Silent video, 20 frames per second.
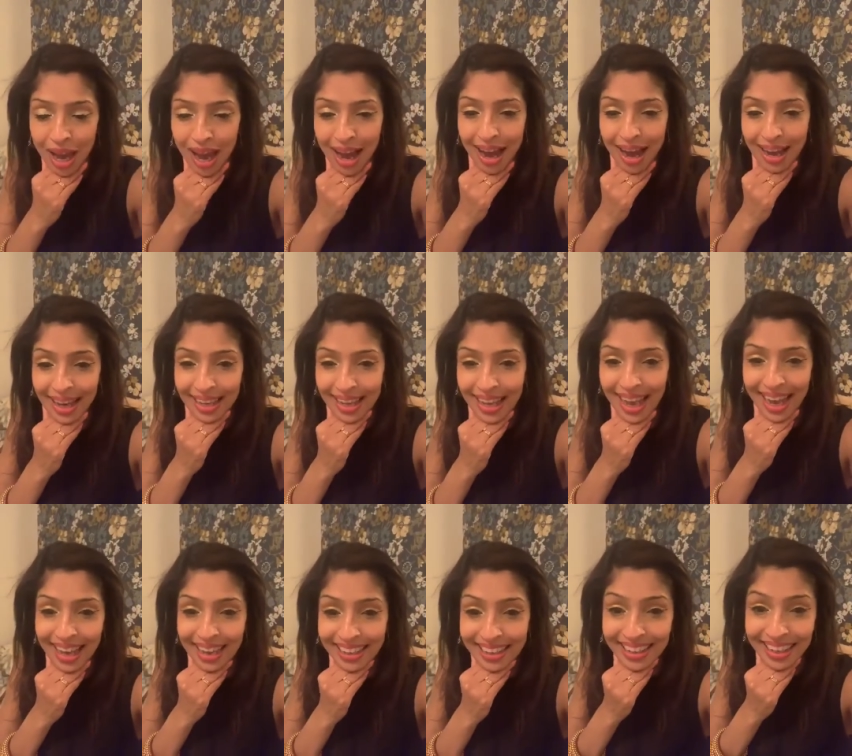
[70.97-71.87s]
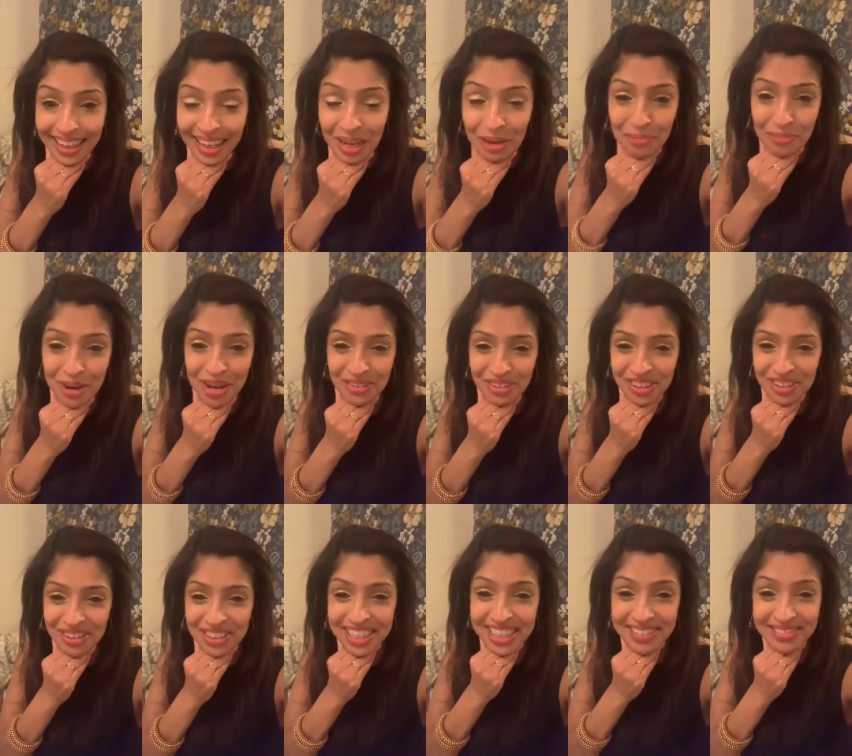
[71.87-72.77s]
Hi, Anna. Merry
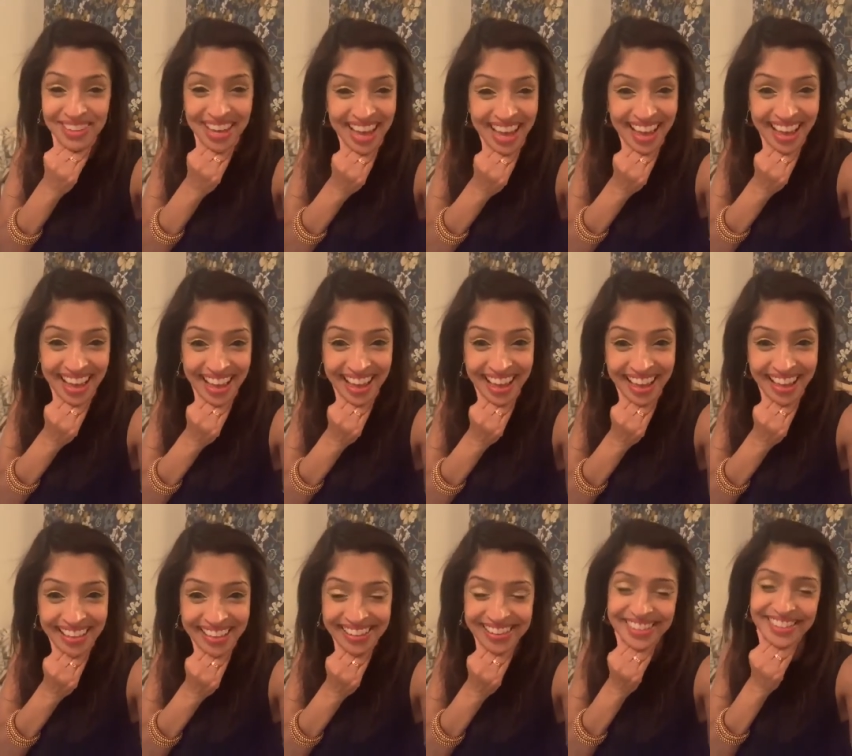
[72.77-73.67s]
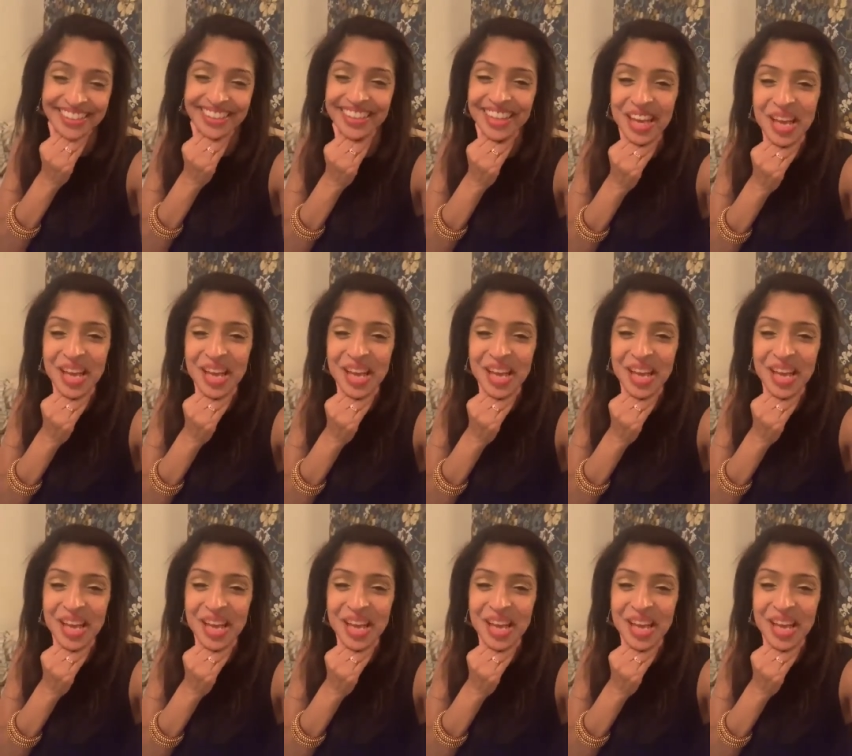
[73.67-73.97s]
Christmas.